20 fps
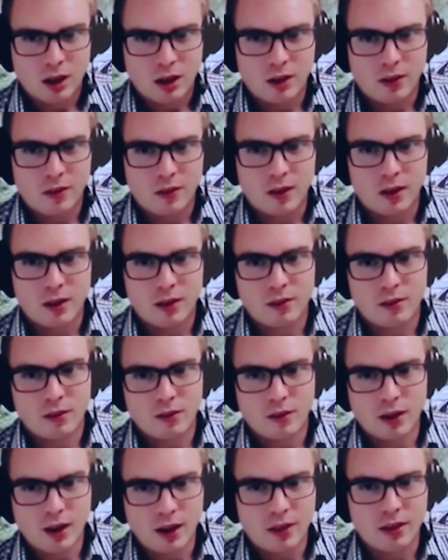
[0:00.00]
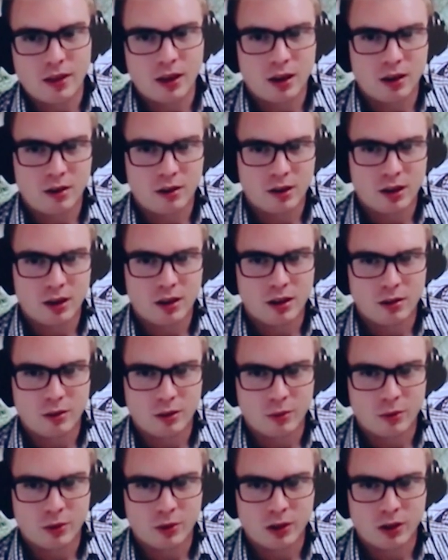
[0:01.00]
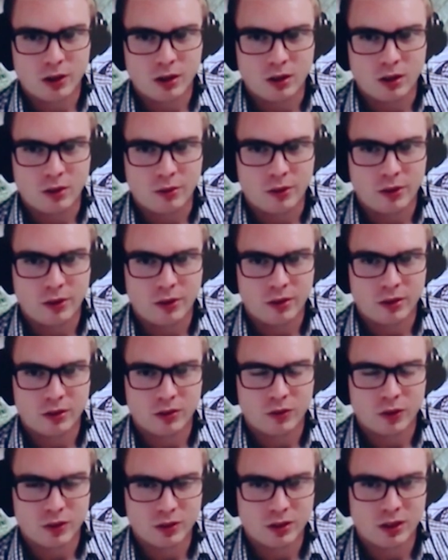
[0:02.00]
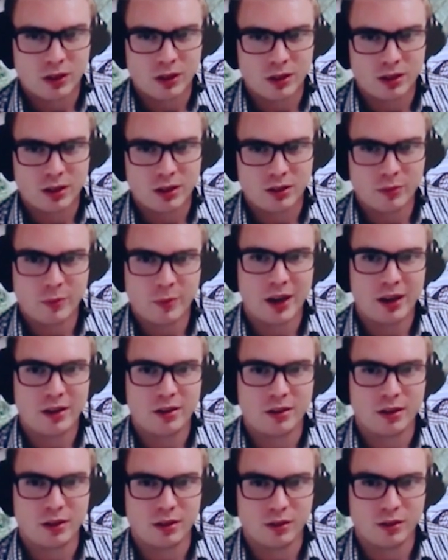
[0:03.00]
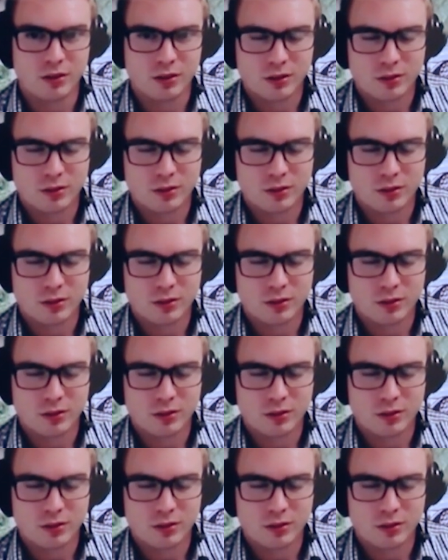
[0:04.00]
And then the other area that we work a lot with is facilities maintenance.